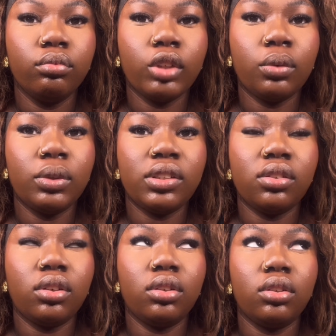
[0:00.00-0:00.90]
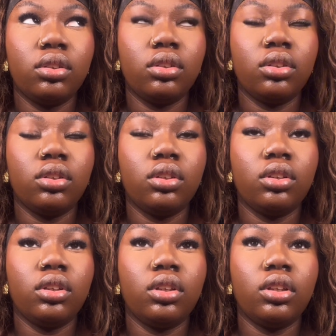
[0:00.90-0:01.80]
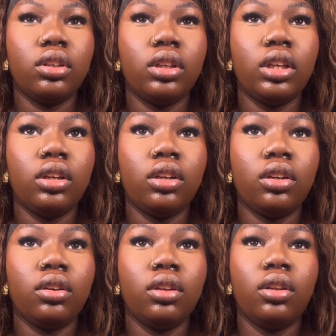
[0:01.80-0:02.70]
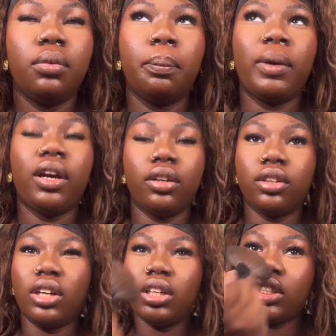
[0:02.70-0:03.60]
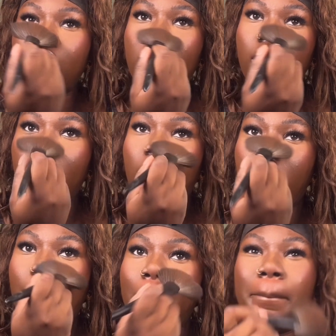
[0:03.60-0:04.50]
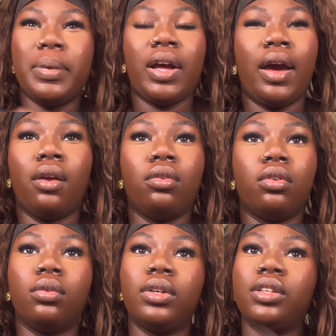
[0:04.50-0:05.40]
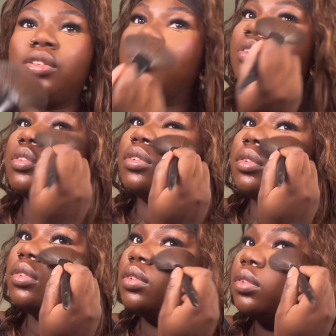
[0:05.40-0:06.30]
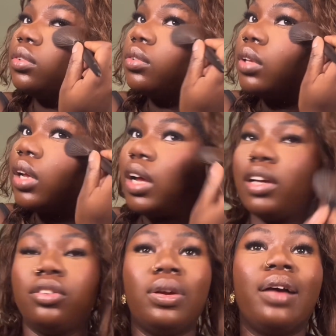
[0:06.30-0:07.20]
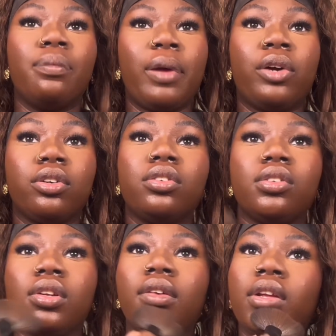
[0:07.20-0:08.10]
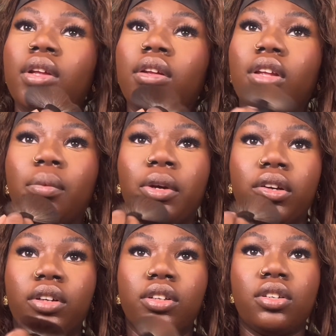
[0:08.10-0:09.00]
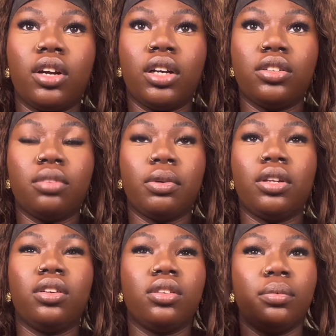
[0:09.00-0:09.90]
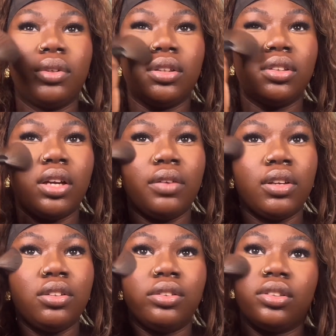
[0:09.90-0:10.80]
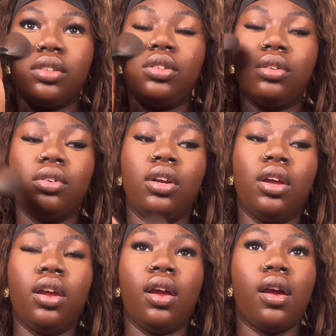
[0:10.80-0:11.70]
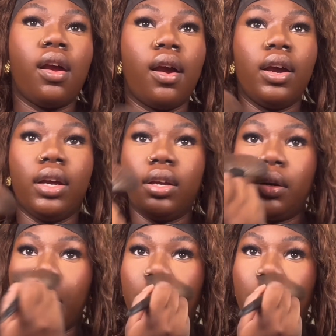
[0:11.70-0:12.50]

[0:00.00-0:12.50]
what's it called, in my under eye shade, but I don't always do that. I do have powders in my under eye shade, but I think it's important to have it in your skin tone and